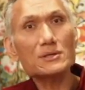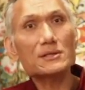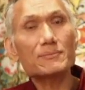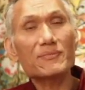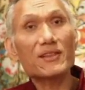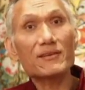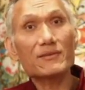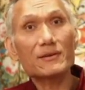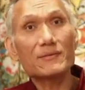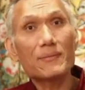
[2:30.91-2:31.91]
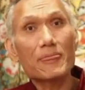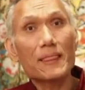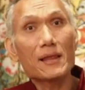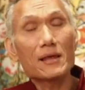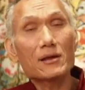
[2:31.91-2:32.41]
wisdom flavor,
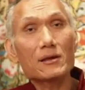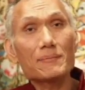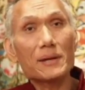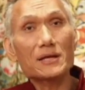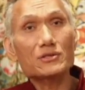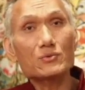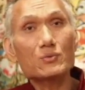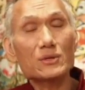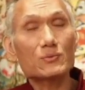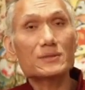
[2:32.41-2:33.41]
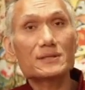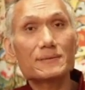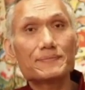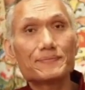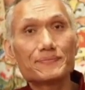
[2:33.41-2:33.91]
compassion with the
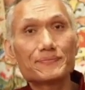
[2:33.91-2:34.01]
wisdom,